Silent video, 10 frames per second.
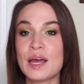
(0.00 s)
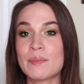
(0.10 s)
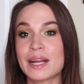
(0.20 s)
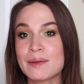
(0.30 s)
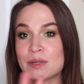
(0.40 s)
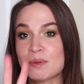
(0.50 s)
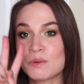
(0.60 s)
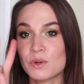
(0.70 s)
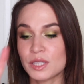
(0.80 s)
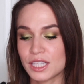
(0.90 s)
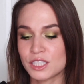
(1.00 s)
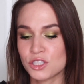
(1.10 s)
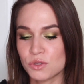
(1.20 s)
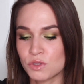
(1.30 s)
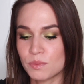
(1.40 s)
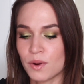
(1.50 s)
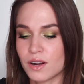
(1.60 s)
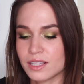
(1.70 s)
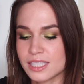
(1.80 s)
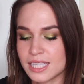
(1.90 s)
But I am going to be rolling in 2 new
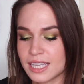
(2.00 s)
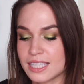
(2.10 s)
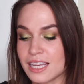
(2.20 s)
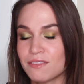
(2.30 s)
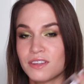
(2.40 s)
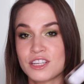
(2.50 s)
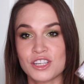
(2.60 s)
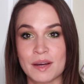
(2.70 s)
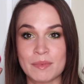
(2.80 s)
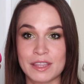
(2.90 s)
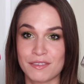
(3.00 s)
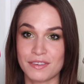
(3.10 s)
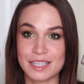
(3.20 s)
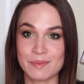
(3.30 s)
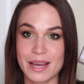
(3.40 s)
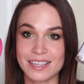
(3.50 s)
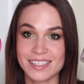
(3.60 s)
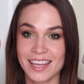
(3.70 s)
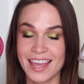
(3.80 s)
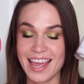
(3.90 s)
products, seeing as I finished up the face
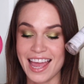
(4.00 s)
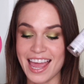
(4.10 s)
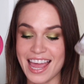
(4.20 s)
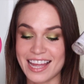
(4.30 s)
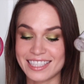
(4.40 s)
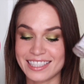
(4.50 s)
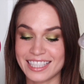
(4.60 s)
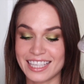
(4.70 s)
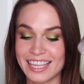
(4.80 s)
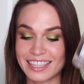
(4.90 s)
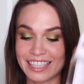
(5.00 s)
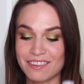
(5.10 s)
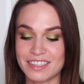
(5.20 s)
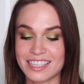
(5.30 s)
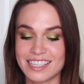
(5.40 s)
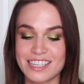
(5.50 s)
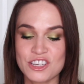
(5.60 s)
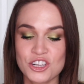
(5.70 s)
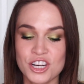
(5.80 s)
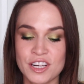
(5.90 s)
mask and the leave-in
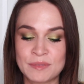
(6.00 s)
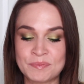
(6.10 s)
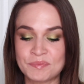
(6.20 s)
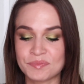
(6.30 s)
conditioner.